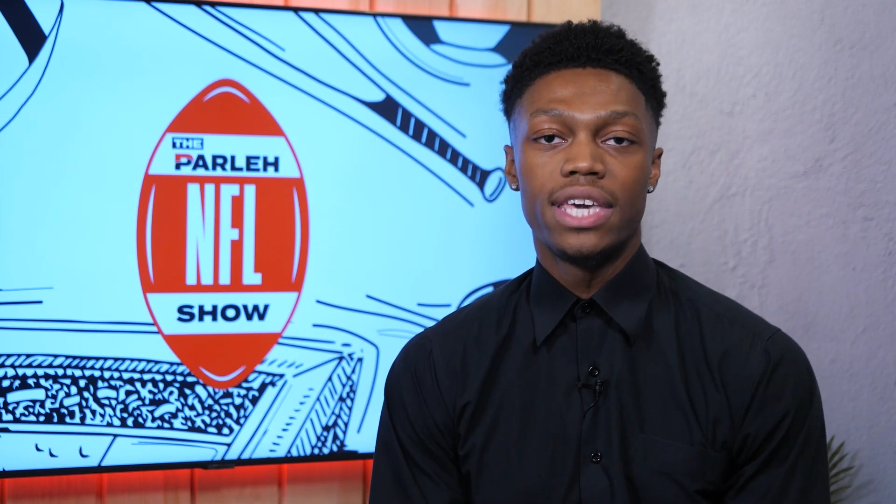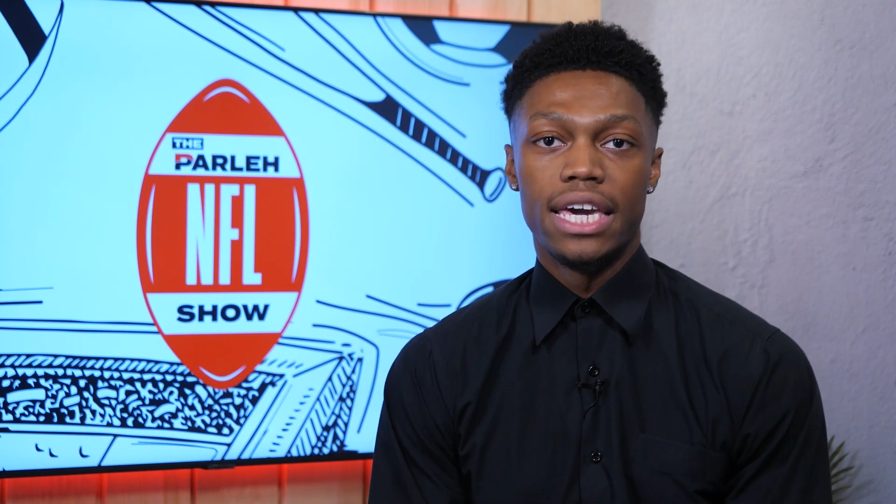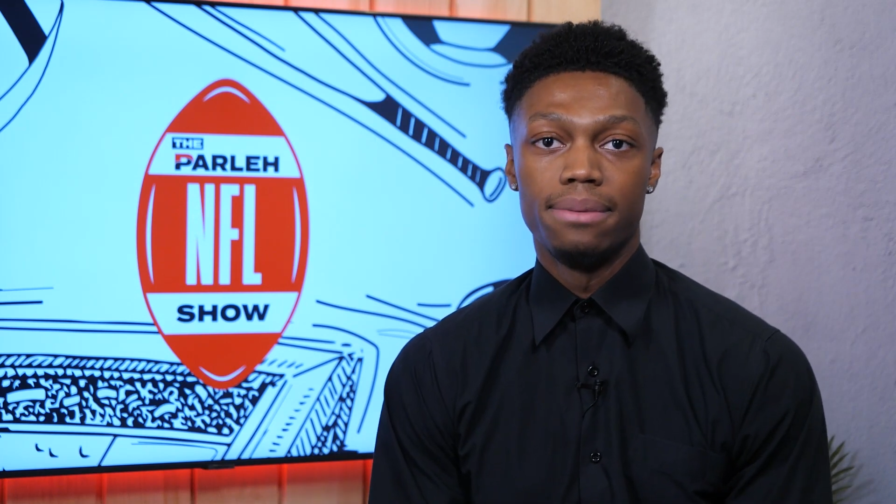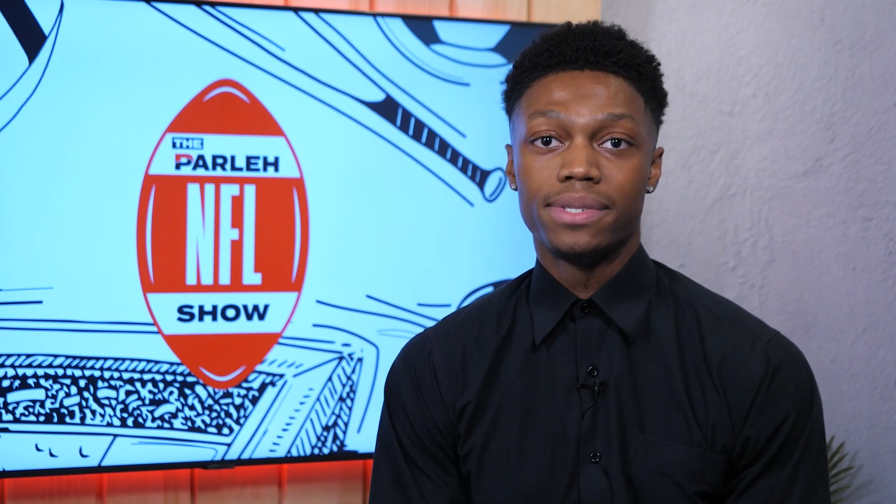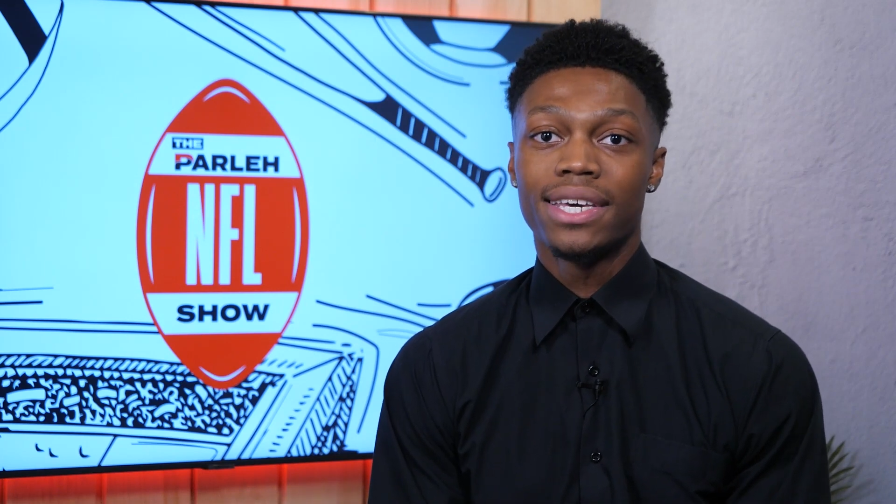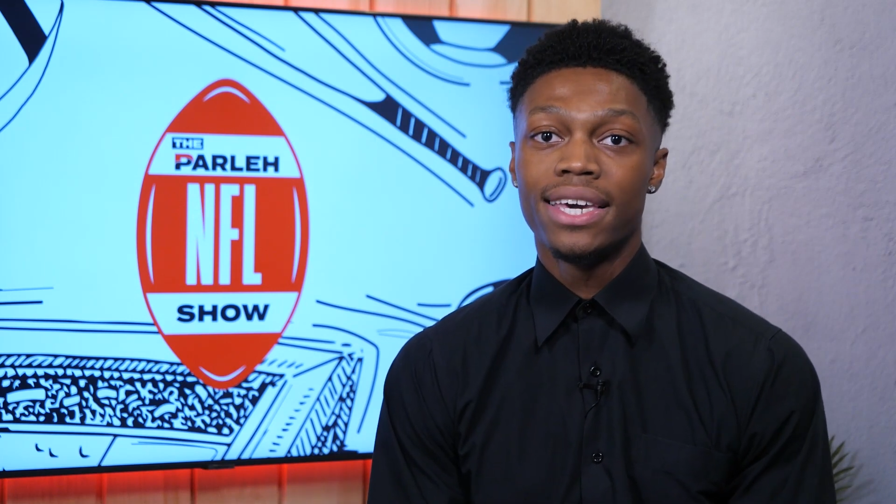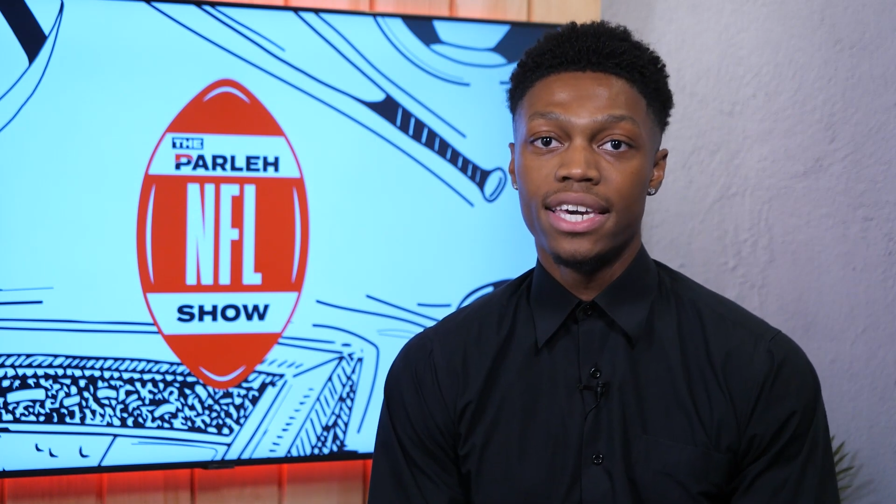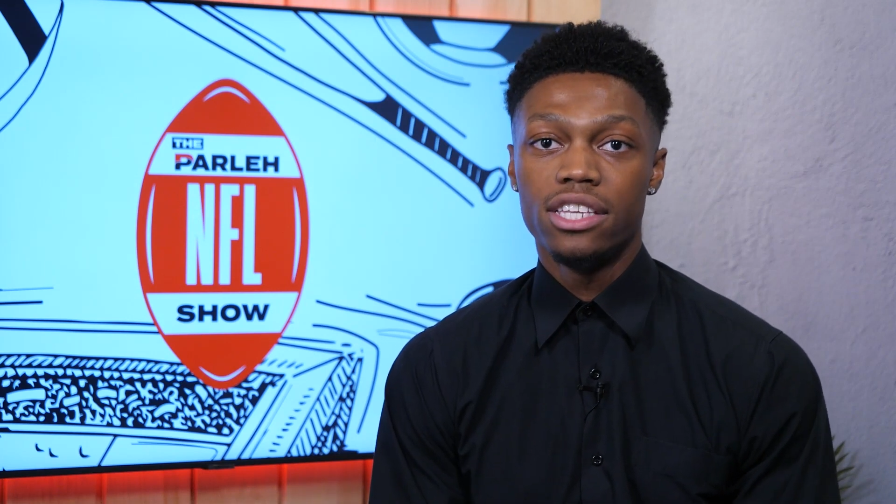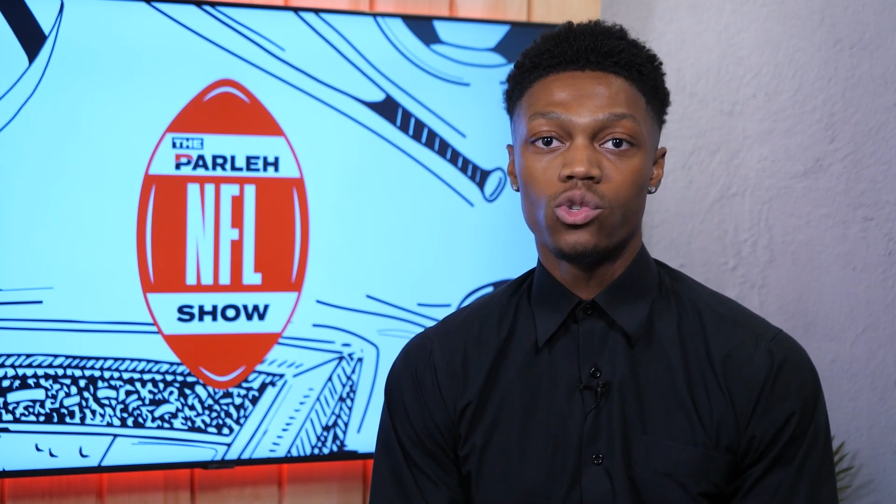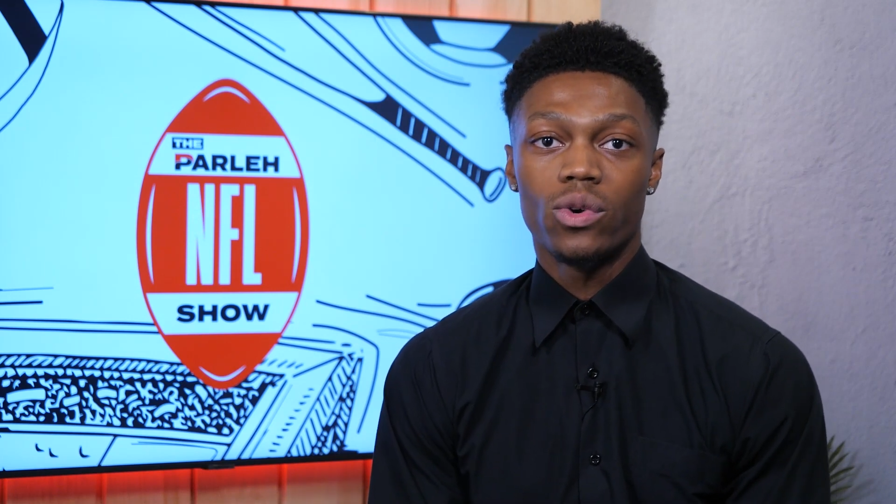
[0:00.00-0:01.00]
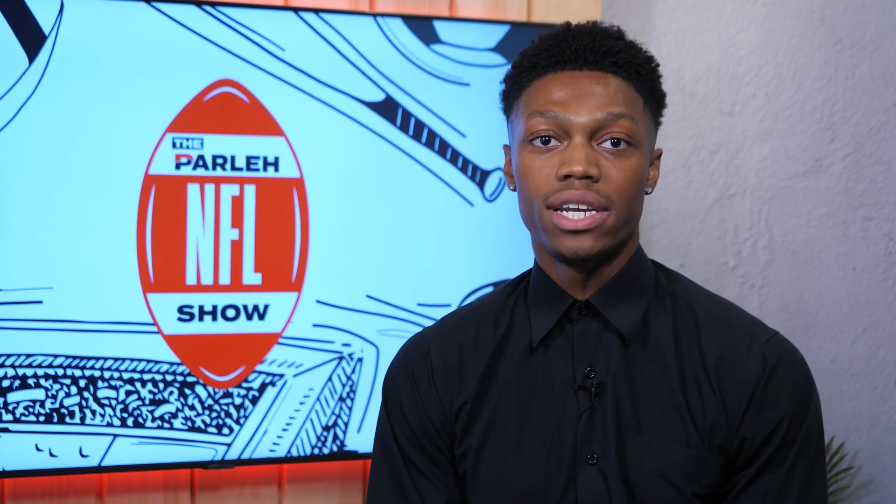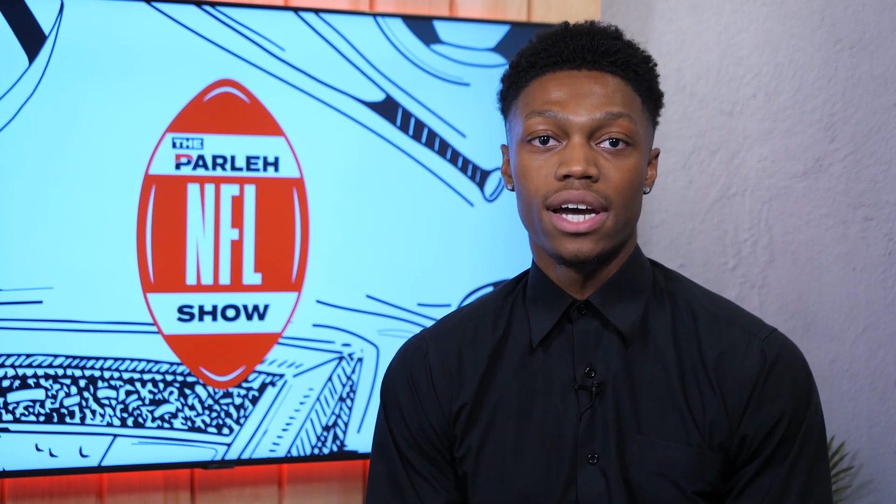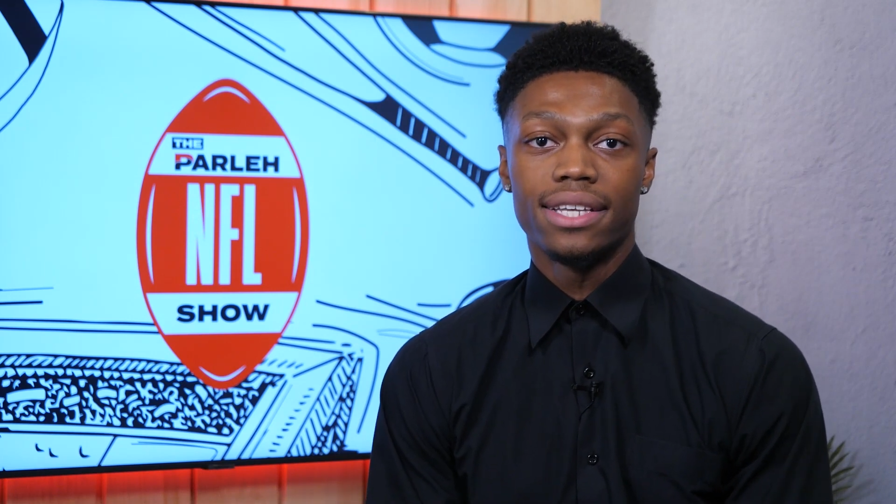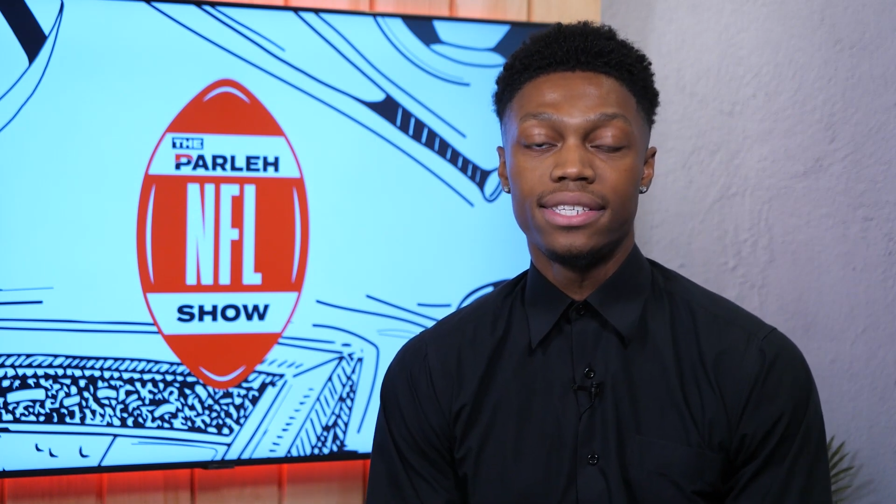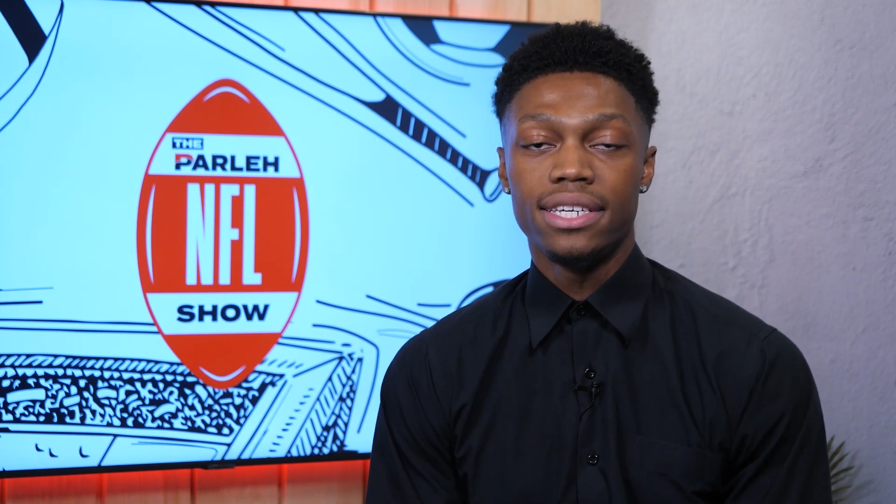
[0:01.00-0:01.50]
games in
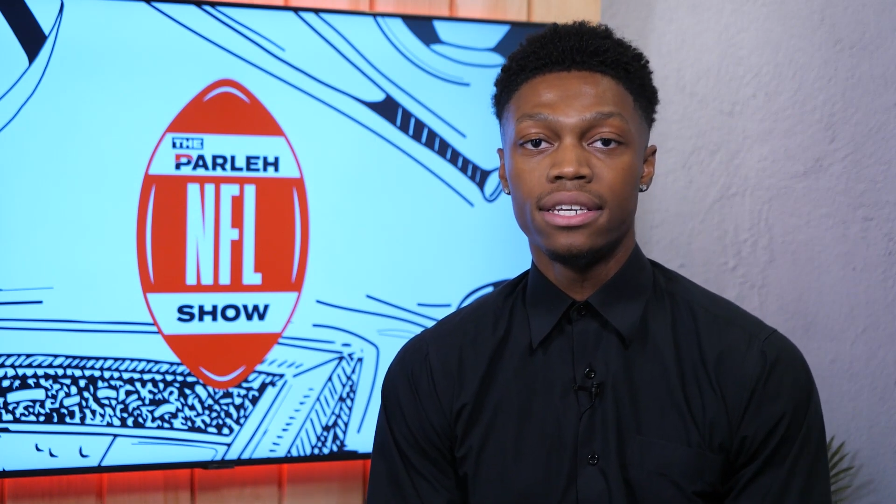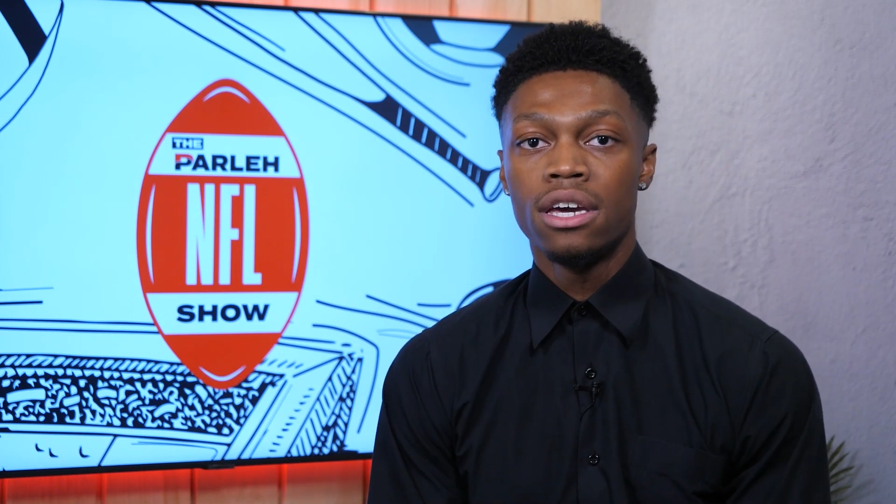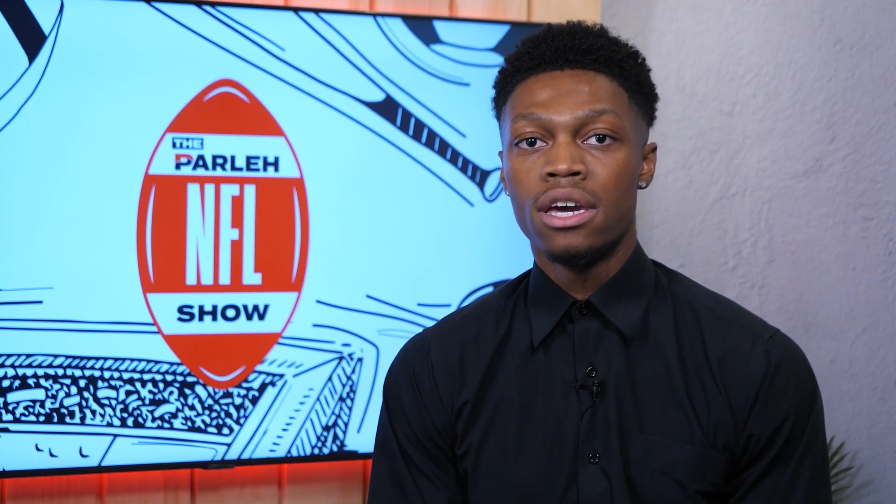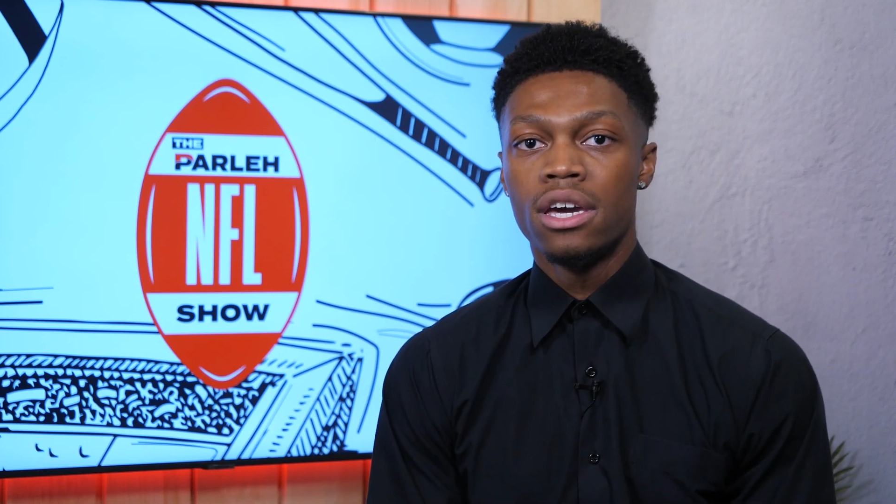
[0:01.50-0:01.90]
2019